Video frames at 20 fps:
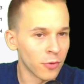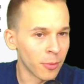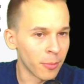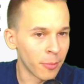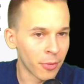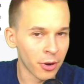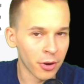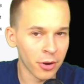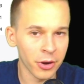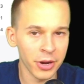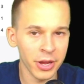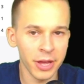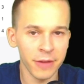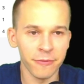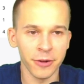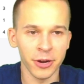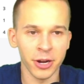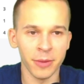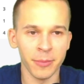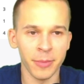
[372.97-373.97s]
Murray if
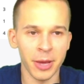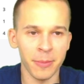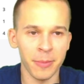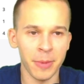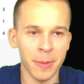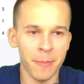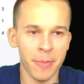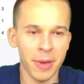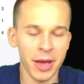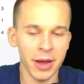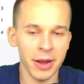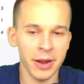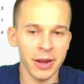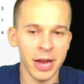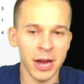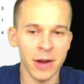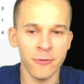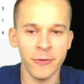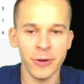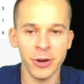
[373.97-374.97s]
you're going to make me pick. Now, if we